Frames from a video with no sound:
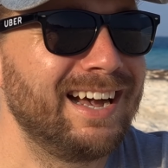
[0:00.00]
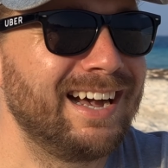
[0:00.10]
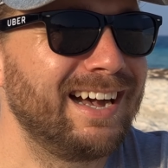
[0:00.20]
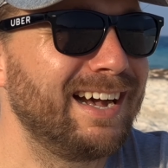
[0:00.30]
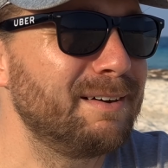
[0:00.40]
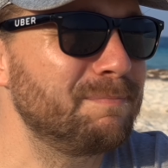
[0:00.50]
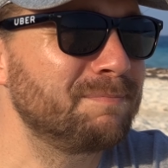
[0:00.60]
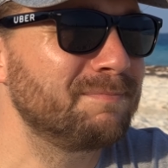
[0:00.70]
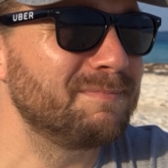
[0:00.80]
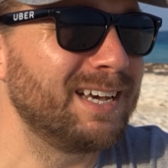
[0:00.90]

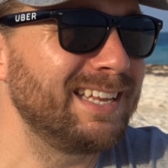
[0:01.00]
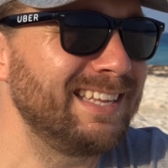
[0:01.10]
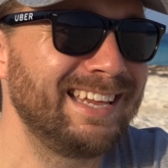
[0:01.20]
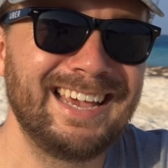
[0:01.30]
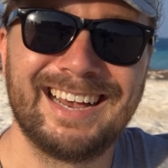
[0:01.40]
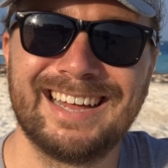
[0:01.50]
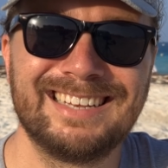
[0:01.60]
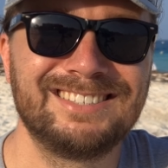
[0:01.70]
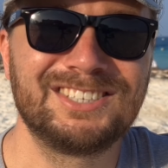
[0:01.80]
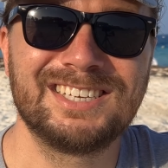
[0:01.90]
But yeah,
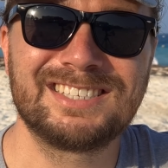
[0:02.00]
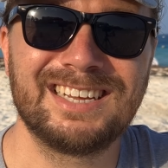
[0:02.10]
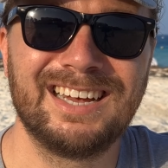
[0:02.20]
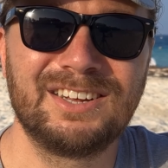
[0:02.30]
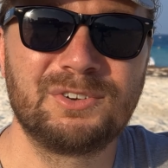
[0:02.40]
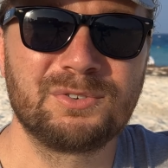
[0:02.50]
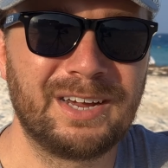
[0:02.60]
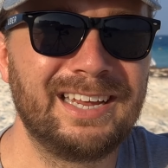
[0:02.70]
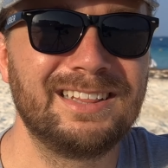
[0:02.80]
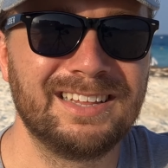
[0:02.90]
just a
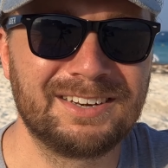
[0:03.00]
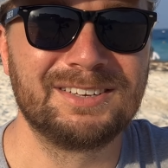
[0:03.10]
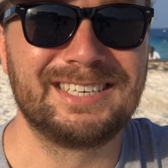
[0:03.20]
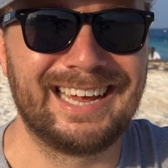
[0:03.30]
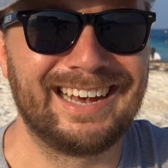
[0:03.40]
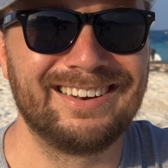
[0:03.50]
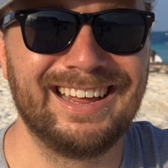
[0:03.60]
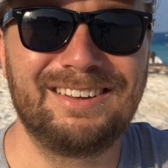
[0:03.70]
great little town.